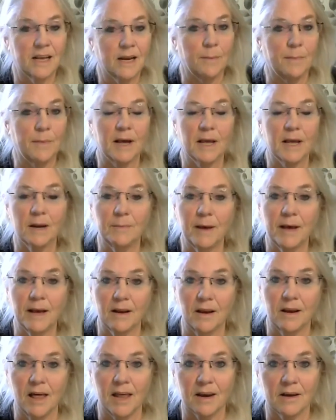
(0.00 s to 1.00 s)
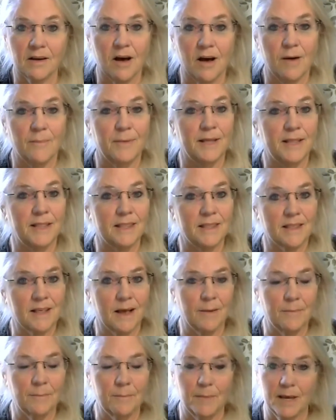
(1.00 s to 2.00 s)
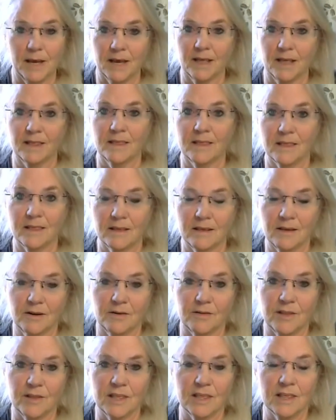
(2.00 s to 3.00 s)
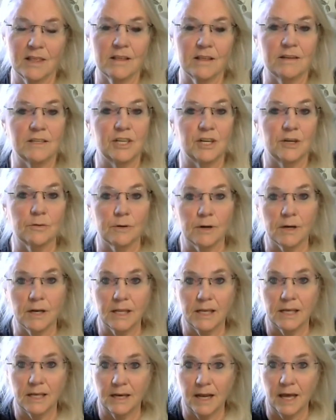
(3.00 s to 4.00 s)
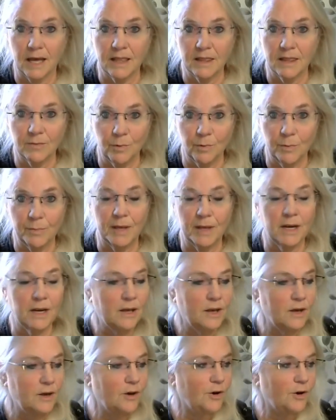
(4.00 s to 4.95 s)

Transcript: And I'm not going to make a lot of comments uh, because you know this is a genuinely nice woman